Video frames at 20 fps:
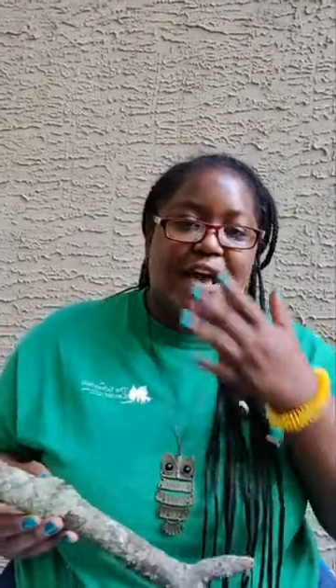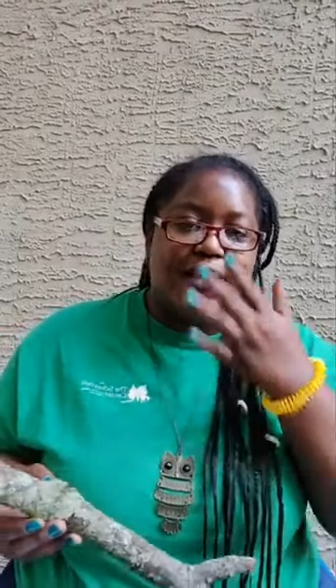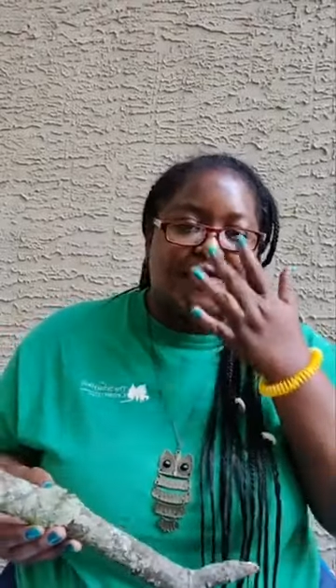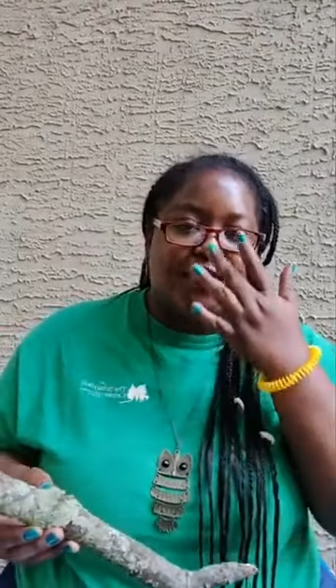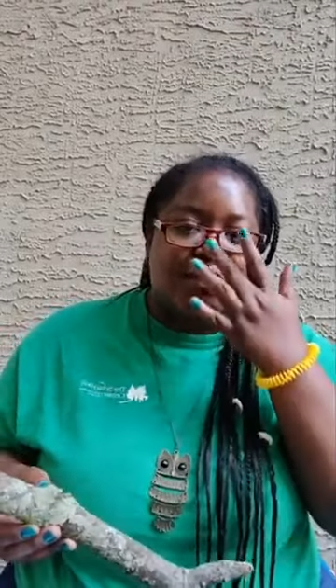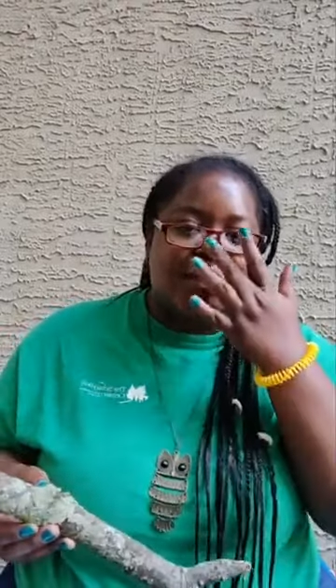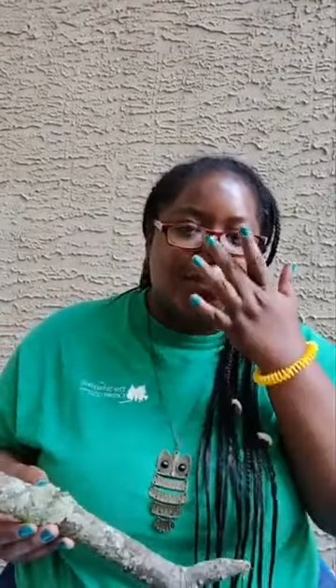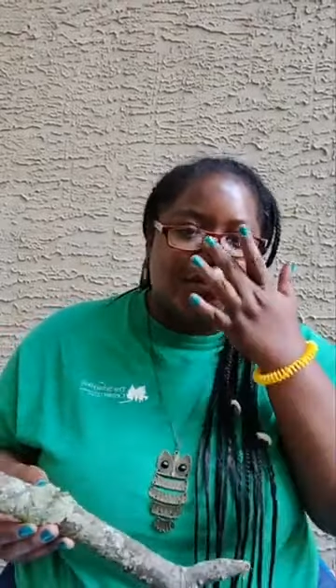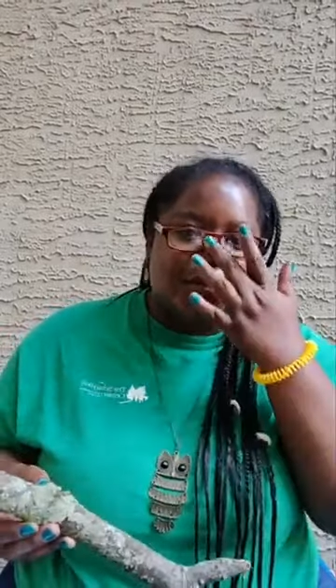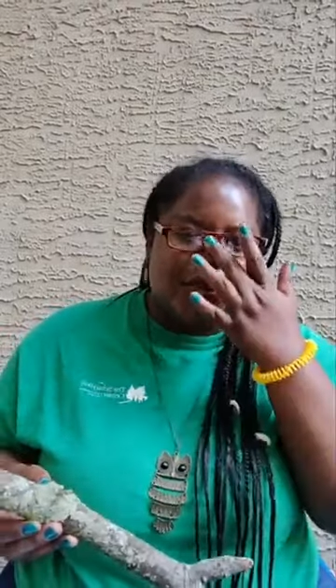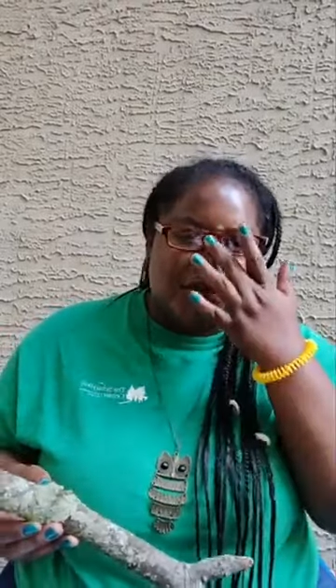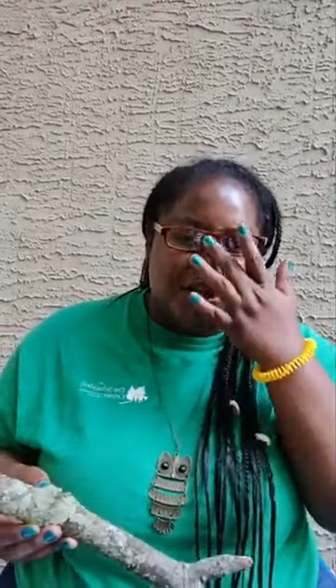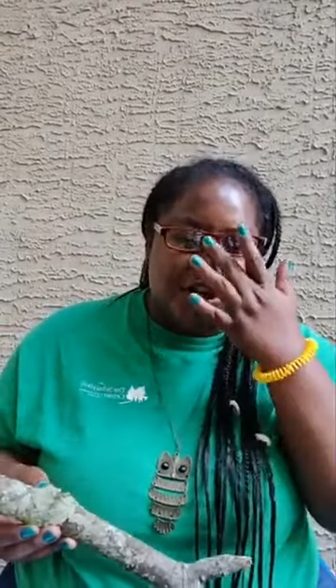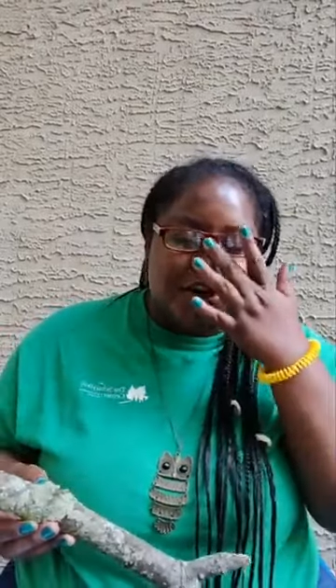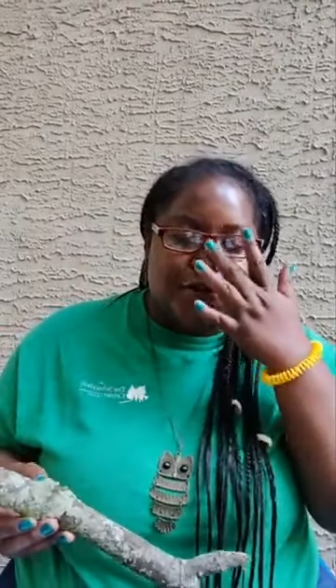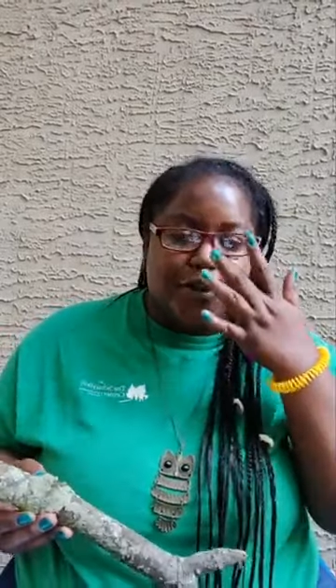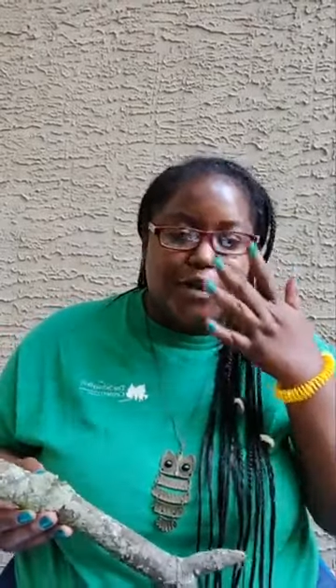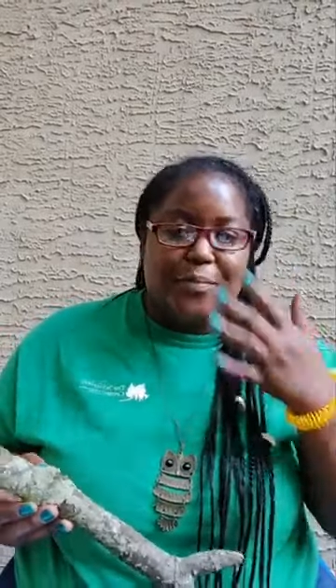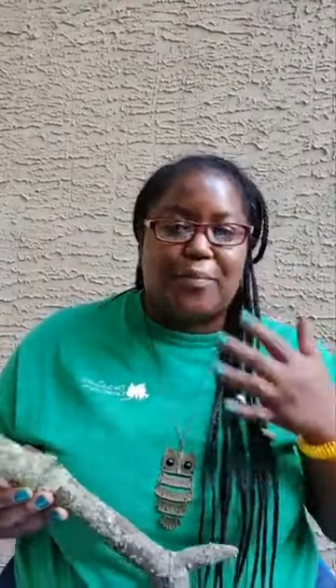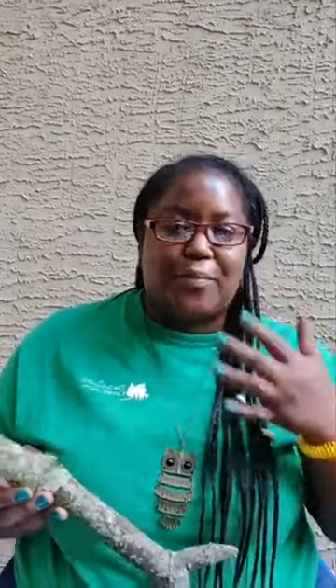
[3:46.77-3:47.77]

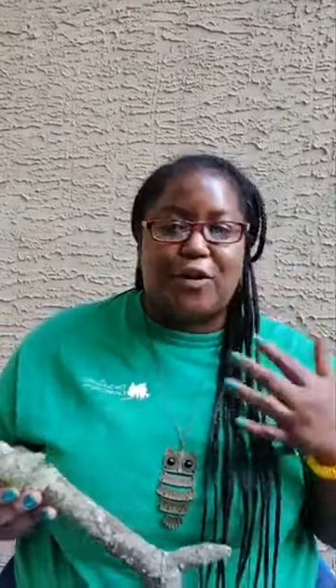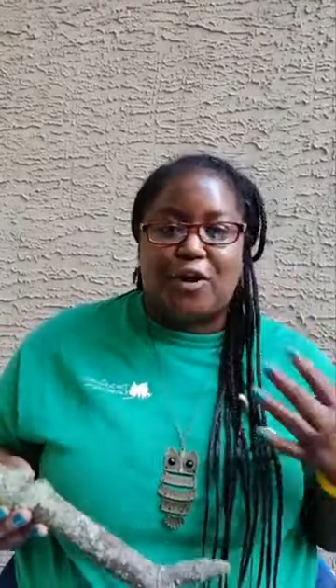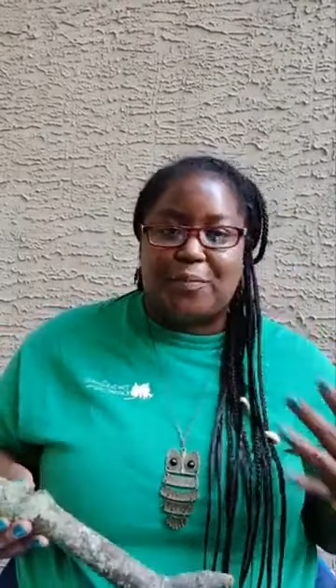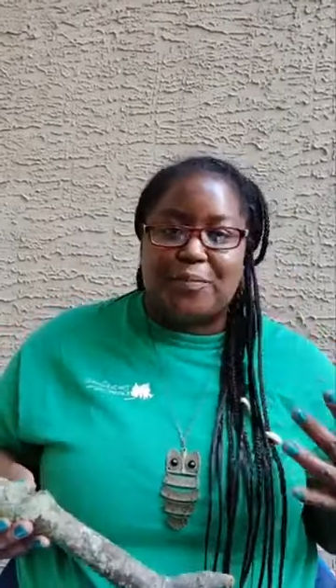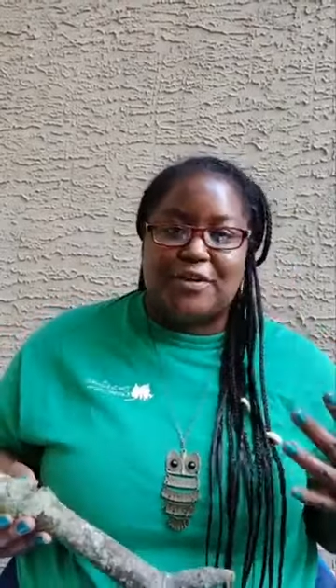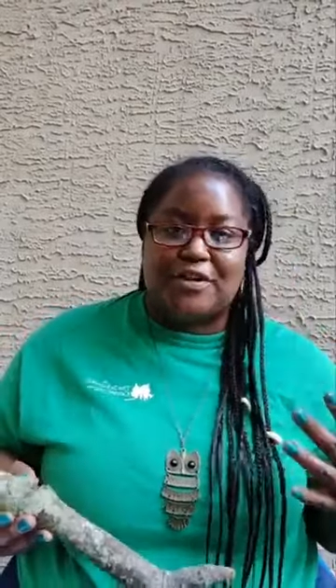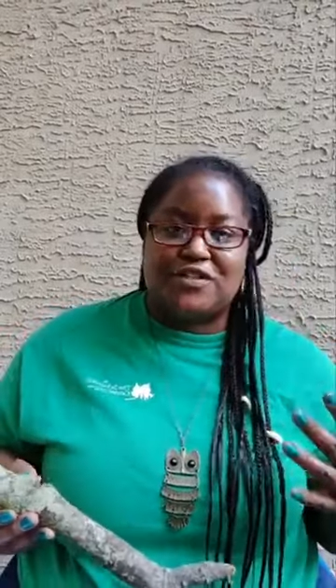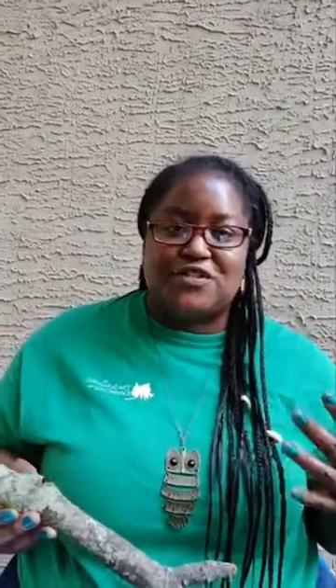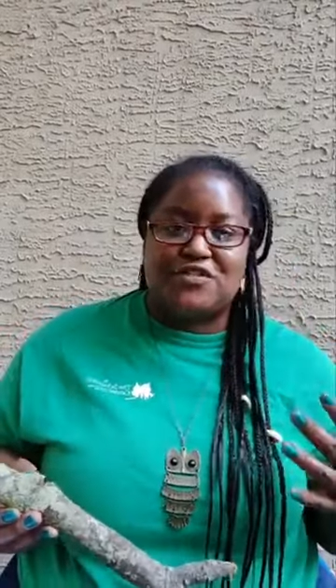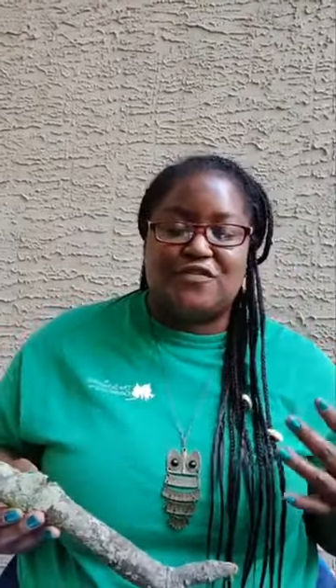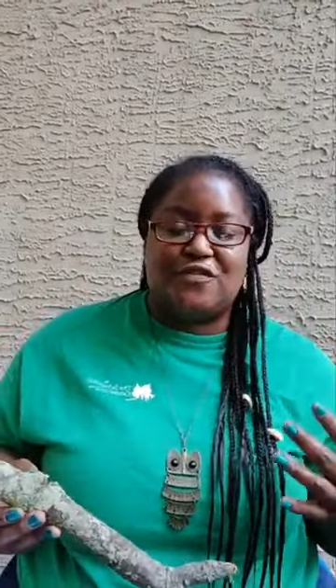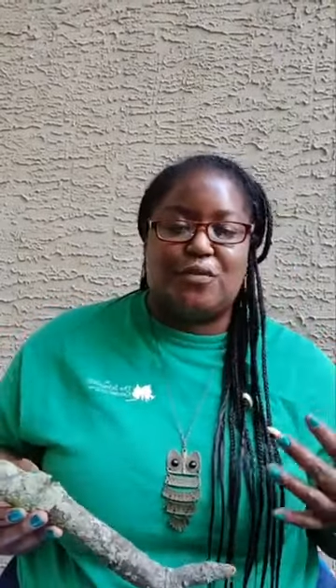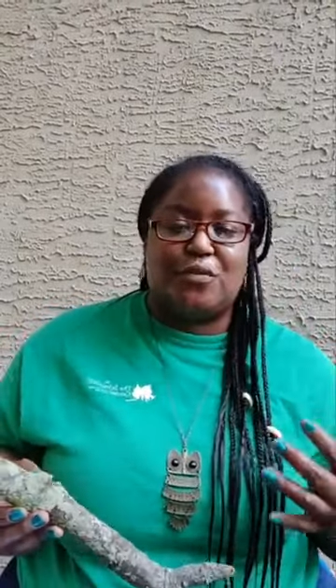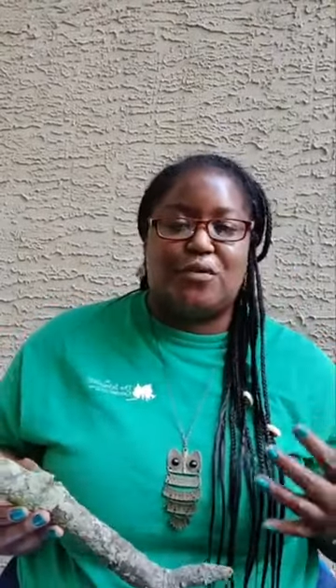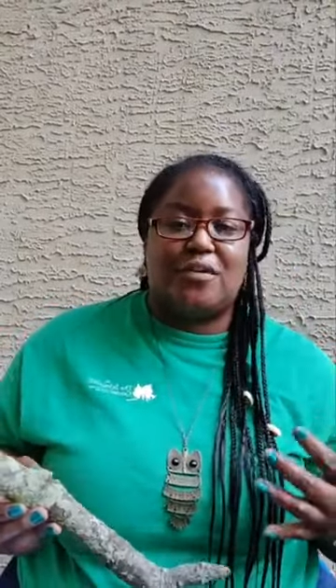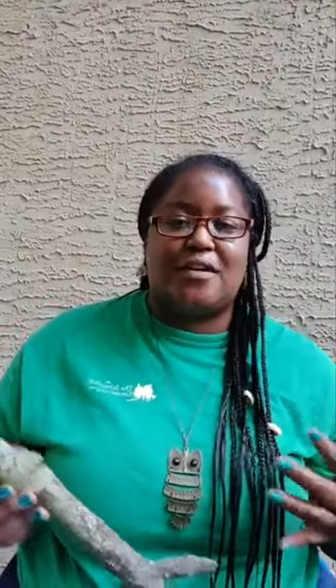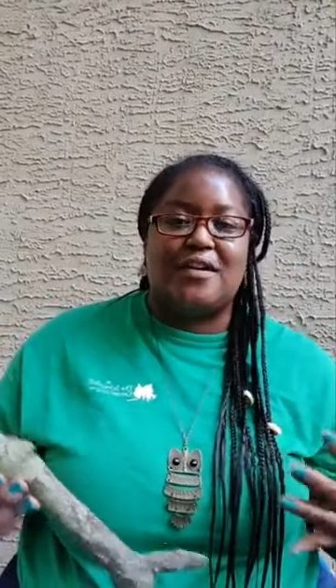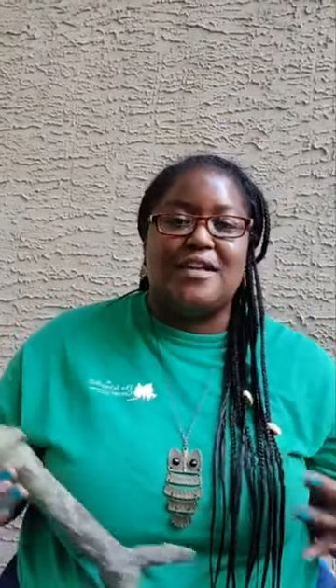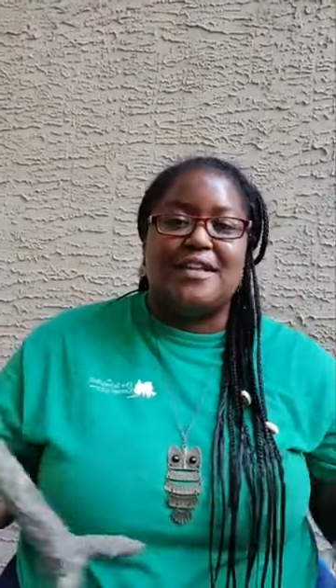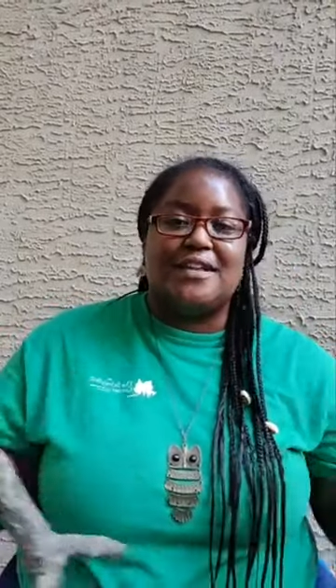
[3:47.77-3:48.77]
evolutionary purpose
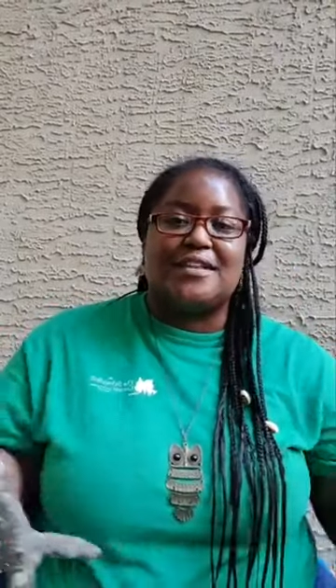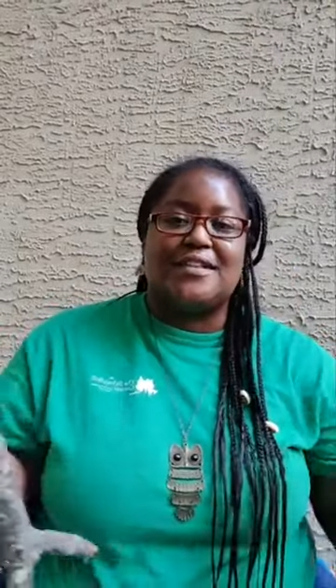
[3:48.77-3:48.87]
for